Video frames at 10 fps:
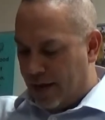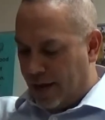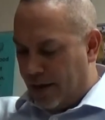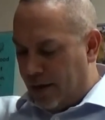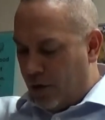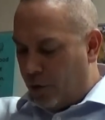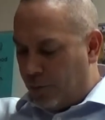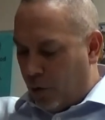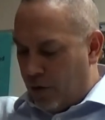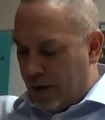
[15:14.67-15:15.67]
and other
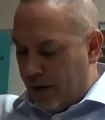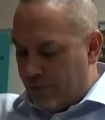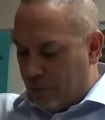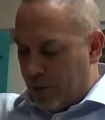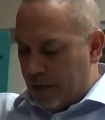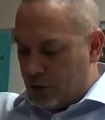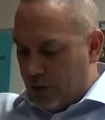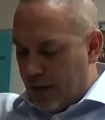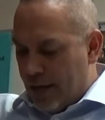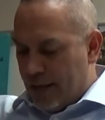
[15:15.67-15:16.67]
pertinent
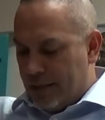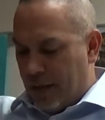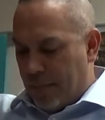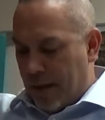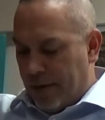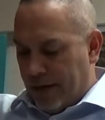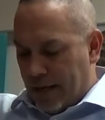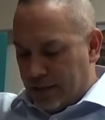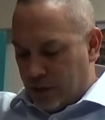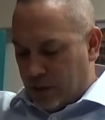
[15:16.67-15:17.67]
information that may be
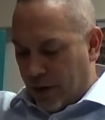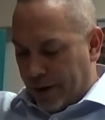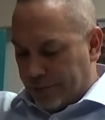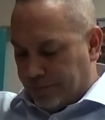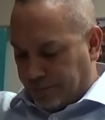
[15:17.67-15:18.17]
necessary.